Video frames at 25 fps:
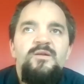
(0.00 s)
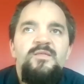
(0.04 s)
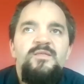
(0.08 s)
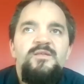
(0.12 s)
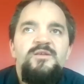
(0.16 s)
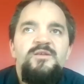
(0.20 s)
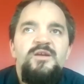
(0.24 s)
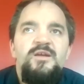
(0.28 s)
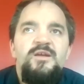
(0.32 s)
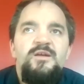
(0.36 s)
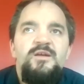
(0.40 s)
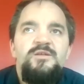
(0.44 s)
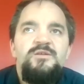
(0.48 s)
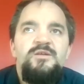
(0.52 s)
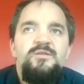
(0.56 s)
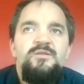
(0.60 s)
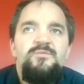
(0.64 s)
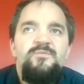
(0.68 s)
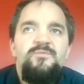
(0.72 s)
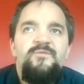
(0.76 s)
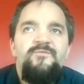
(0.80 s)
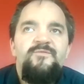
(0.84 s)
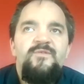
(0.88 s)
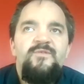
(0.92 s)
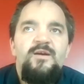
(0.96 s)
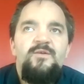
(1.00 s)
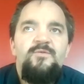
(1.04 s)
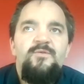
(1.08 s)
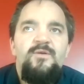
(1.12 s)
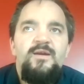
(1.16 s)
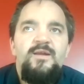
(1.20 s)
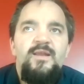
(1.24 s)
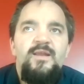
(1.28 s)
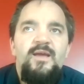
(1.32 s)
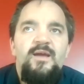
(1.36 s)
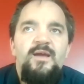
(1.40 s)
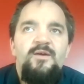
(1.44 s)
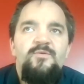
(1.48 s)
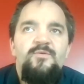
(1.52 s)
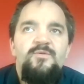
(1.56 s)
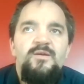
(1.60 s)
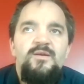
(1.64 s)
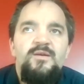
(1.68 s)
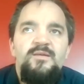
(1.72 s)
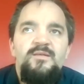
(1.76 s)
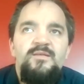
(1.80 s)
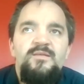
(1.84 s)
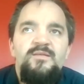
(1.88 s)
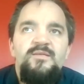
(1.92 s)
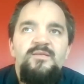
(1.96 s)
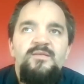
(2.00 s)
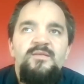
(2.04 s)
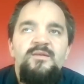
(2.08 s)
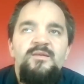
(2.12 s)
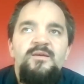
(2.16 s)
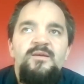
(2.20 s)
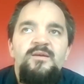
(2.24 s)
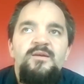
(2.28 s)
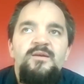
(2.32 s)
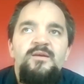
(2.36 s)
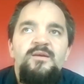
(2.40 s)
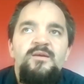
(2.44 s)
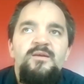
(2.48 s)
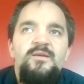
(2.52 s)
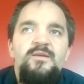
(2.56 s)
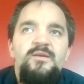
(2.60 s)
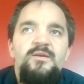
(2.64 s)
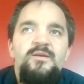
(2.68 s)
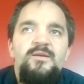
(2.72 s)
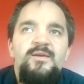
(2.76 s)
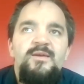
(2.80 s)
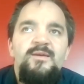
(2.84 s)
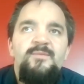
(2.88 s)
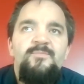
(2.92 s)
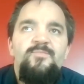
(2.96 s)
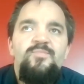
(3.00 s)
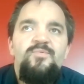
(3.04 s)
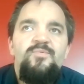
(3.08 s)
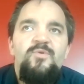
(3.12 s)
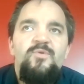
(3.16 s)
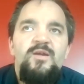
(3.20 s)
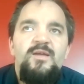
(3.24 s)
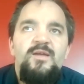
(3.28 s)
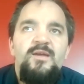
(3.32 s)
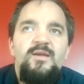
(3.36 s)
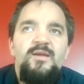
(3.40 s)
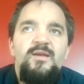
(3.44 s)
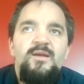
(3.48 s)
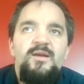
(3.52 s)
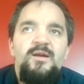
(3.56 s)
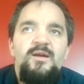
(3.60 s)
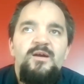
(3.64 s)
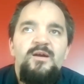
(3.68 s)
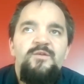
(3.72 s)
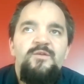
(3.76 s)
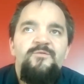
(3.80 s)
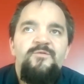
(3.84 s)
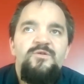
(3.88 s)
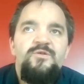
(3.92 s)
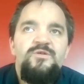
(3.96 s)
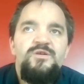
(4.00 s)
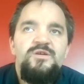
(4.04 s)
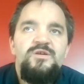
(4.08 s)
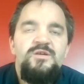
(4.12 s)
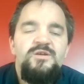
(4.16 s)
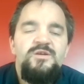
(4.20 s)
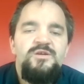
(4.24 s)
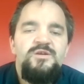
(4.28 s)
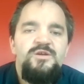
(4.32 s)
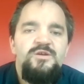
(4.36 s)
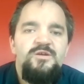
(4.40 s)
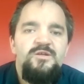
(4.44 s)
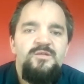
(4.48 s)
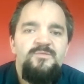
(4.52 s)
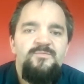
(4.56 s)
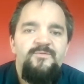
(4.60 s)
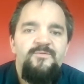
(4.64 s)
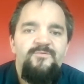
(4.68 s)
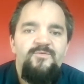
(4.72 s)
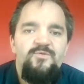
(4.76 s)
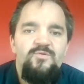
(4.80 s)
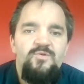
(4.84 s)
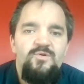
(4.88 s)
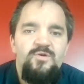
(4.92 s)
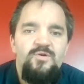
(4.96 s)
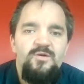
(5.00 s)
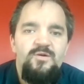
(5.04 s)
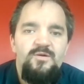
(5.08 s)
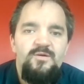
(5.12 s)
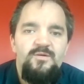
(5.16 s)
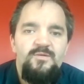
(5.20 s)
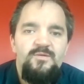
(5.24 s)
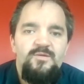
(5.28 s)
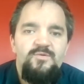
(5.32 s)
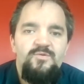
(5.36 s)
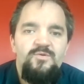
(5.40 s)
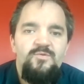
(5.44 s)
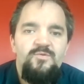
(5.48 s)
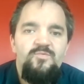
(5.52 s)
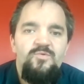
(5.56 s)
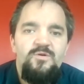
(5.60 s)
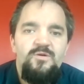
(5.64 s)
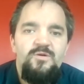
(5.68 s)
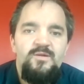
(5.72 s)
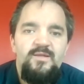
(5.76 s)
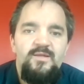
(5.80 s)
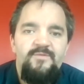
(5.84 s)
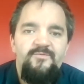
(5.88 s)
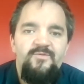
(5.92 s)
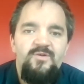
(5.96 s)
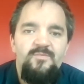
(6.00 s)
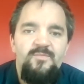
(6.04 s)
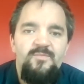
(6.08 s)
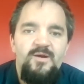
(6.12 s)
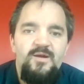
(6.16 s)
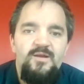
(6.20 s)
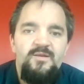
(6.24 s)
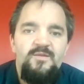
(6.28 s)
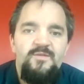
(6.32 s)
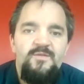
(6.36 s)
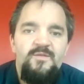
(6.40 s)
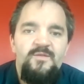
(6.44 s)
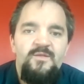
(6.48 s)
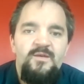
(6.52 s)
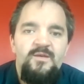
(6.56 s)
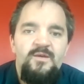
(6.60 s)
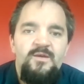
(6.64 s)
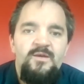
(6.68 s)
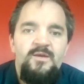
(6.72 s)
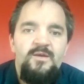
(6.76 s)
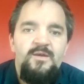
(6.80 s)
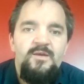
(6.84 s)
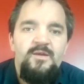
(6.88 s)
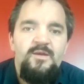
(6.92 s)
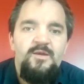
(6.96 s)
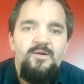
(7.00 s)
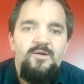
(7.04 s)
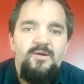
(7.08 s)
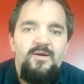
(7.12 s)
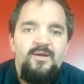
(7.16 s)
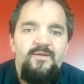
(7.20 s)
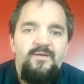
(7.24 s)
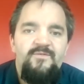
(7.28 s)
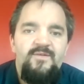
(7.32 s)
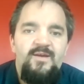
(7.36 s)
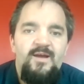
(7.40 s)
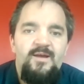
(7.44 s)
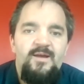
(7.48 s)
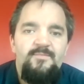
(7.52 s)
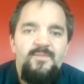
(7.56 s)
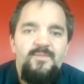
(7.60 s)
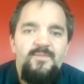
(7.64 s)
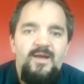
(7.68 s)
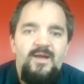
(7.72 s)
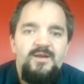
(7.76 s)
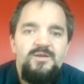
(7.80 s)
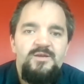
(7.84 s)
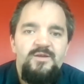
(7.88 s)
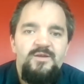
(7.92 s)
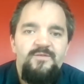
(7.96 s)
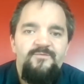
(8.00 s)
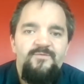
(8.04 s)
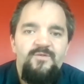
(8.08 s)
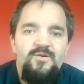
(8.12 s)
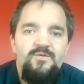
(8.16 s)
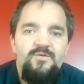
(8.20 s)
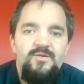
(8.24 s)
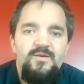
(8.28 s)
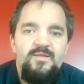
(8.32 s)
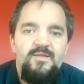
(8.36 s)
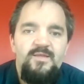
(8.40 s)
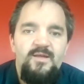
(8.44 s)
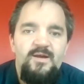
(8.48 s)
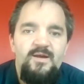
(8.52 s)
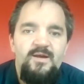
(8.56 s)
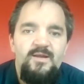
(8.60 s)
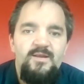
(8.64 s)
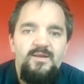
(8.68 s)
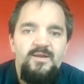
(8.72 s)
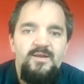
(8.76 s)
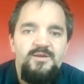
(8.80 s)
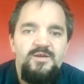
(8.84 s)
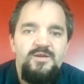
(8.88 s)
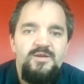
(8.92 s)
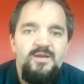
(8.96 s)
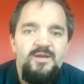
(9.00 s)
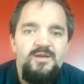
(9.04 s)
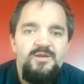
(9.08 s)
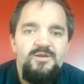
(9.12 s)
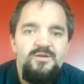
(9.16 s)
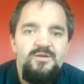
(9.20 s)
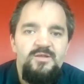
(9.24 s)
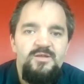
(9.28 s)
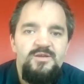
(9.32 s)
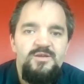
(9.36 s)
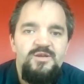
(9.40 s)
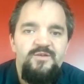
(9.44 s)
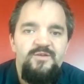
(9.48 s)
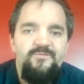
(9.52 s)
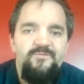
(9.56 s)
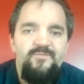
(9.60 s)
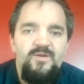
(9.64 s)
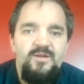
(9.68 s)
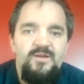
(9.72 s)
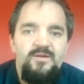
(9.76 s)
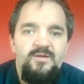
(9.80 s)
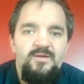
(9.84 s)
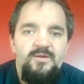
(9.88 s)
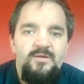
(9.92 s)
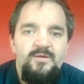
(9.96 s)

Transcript: one of the challenges we've got right now is you keep bringing controversial issues before school boards every month. You don't have time to actually focus on educational issues,